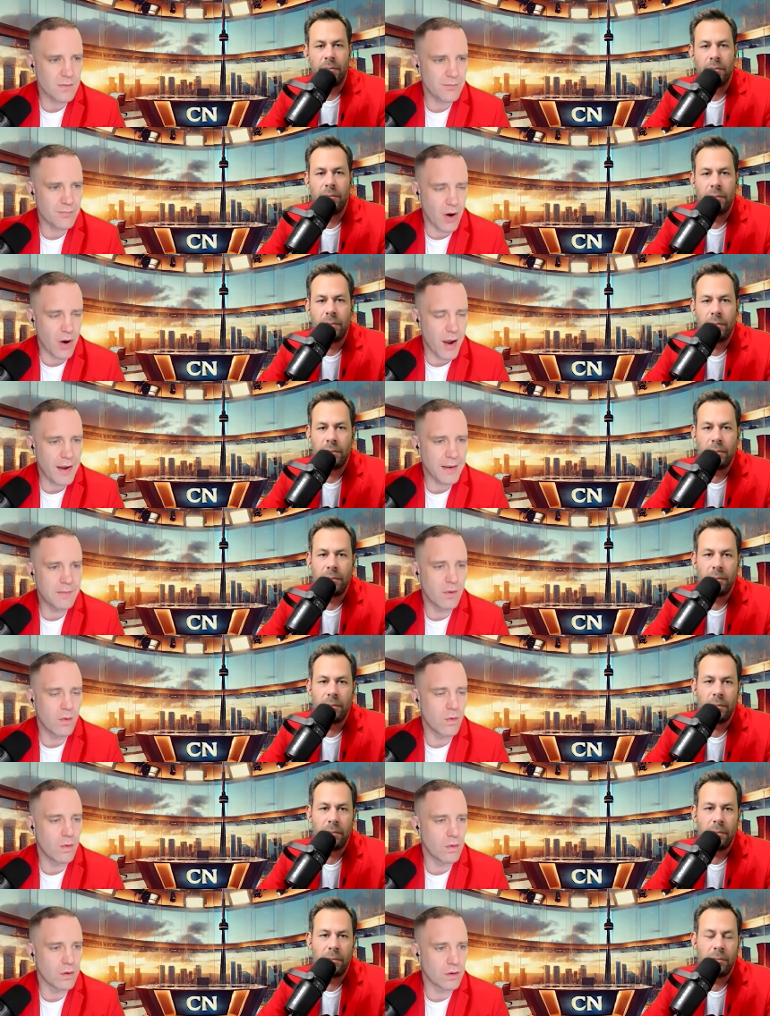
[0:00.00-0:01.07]
Speaker 1: prime
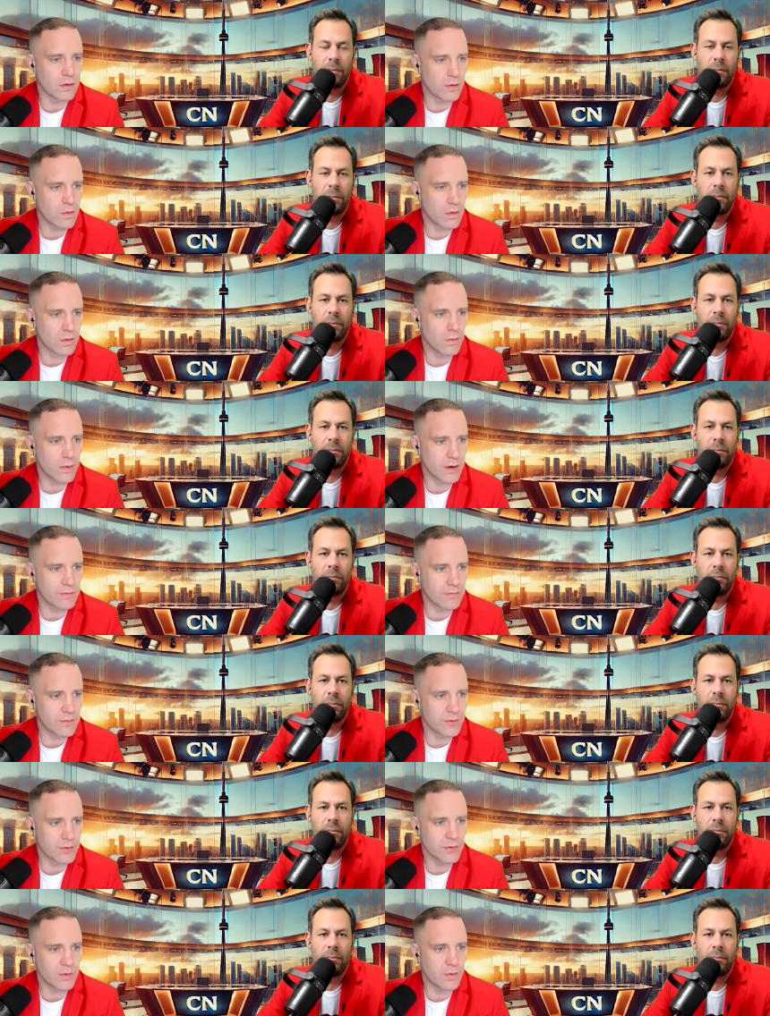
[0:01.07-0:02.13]
or or whatever
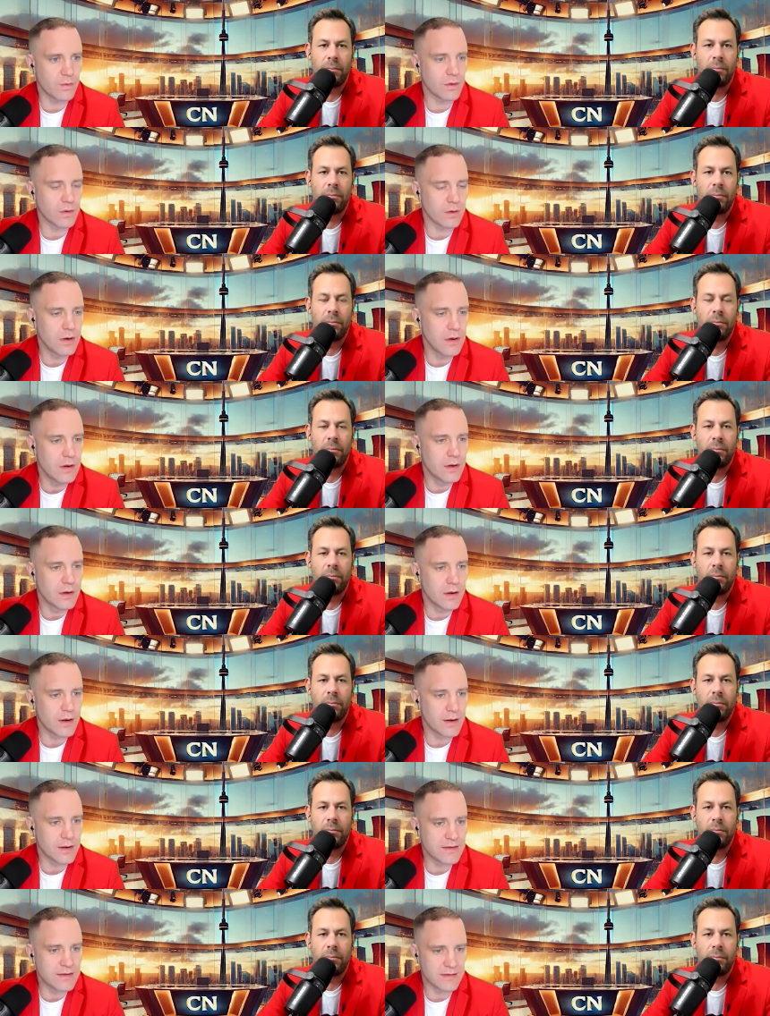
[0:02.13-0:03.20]
your
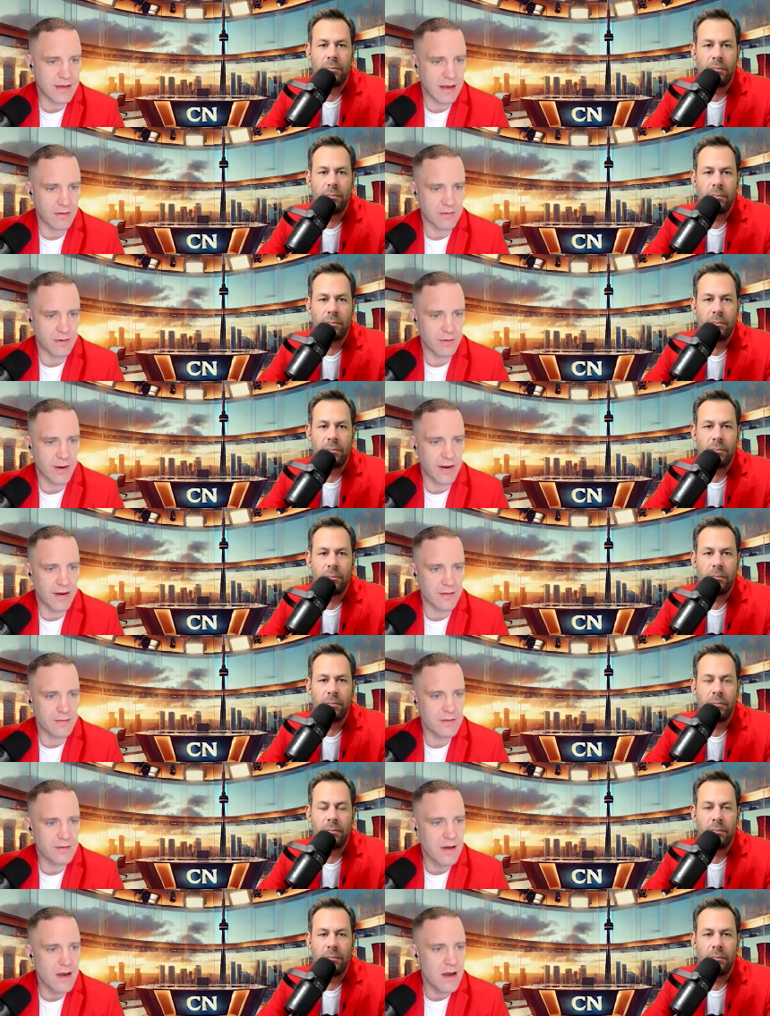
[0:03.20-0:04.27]
uh, discounted rate
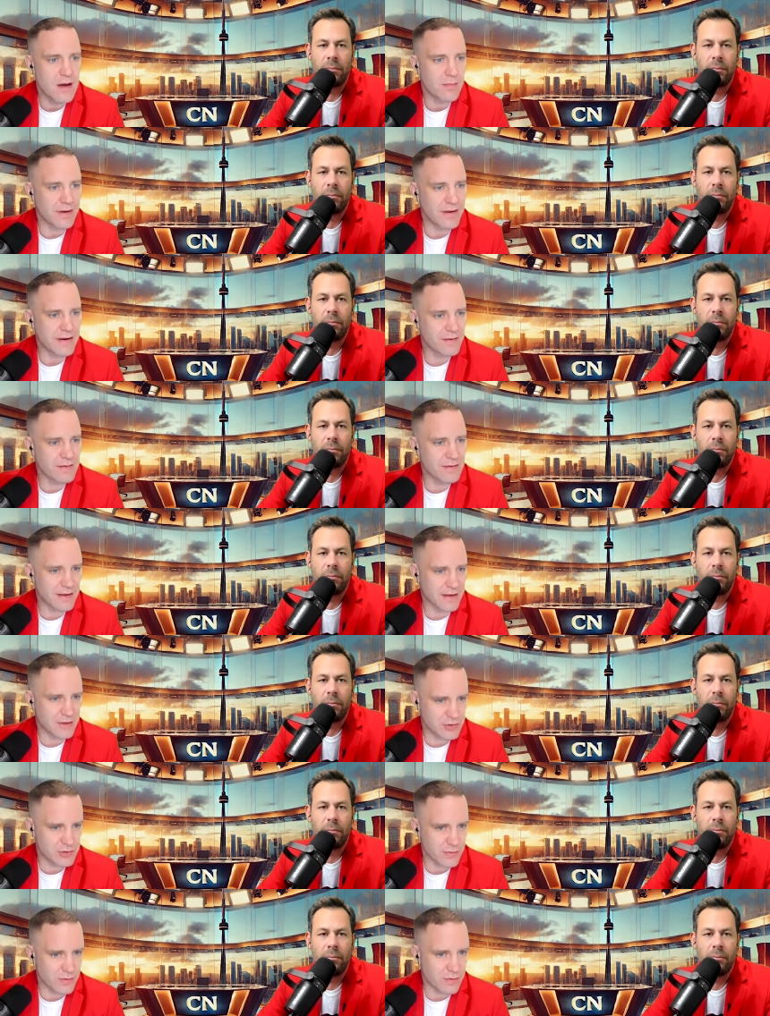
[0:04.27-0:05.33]
is but here's the
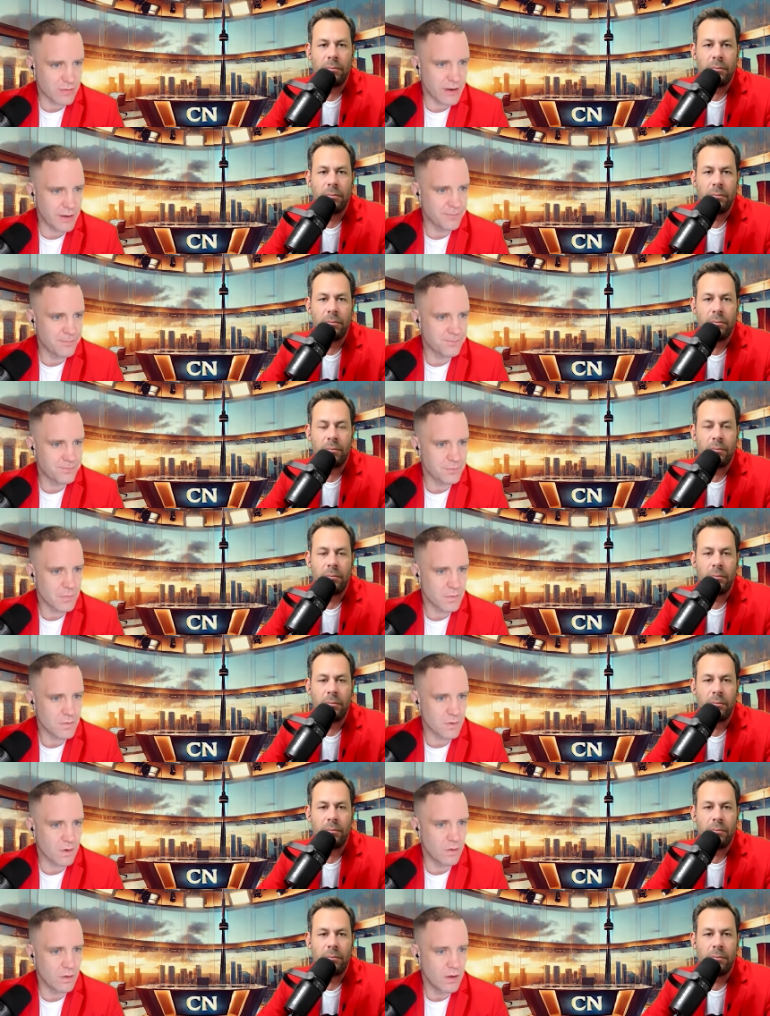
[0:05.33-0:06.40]
issue though okay
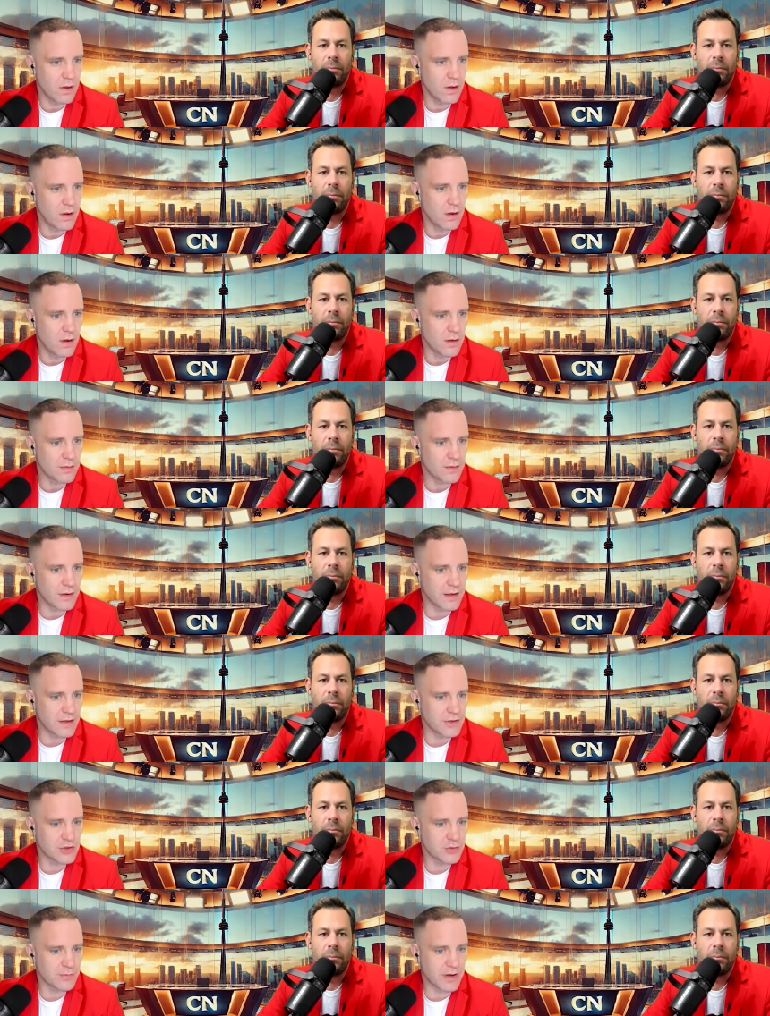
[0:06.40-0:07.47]
so the
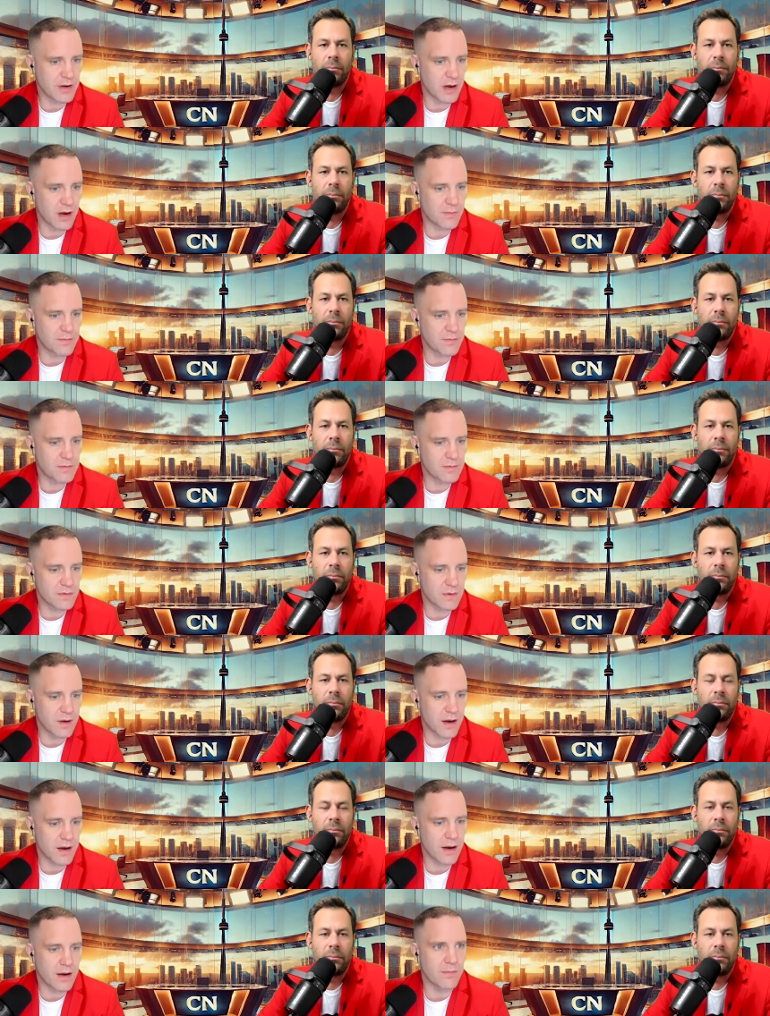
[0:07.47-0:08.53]
issue becomes
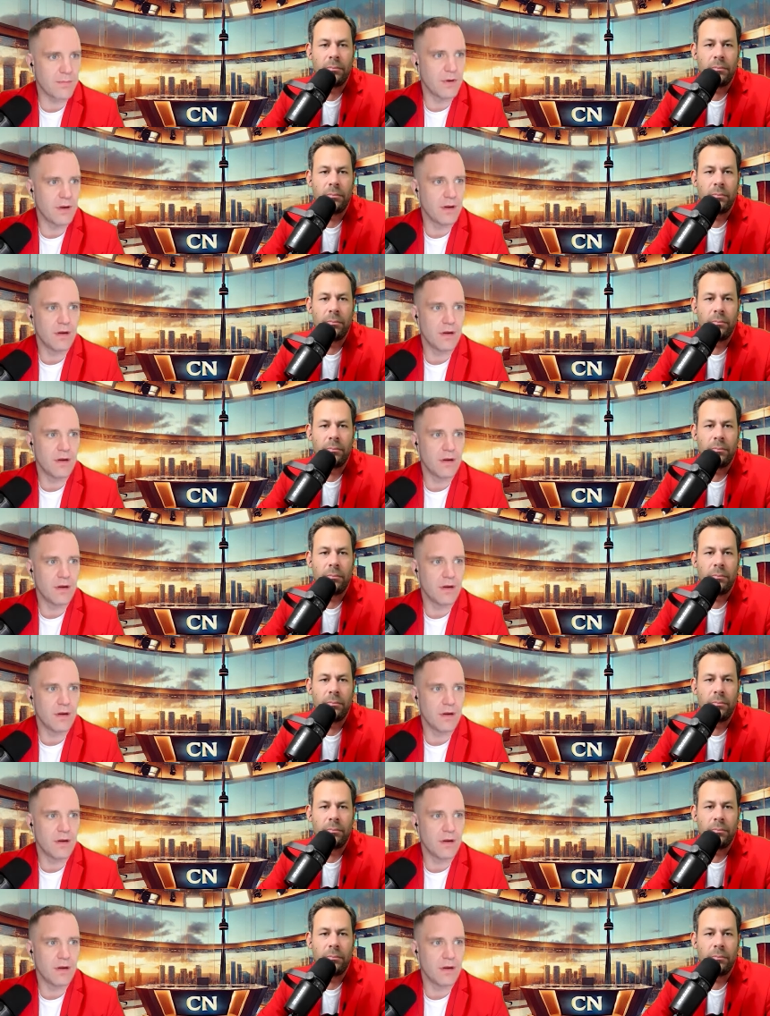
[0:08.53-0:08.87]
um